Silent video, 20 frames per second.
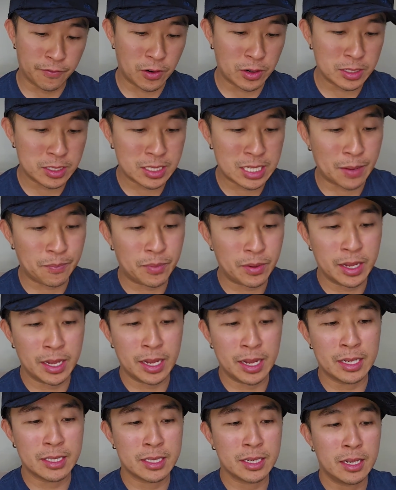first step
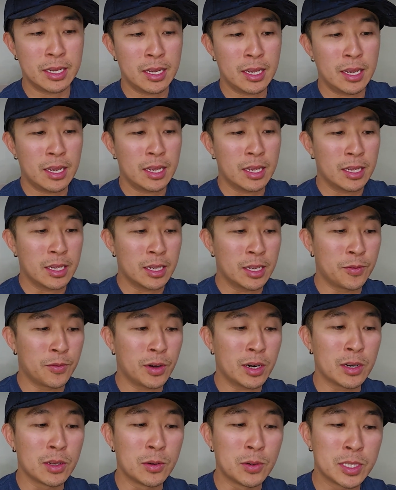is, you
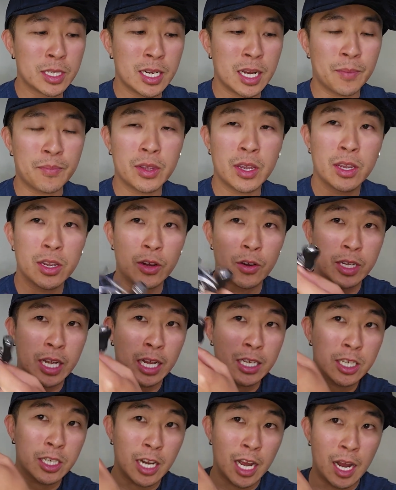want to loosen up your
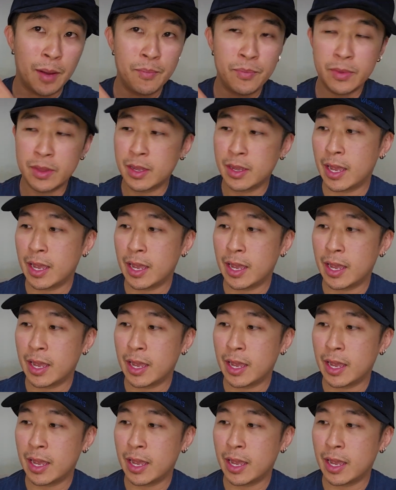tension knob,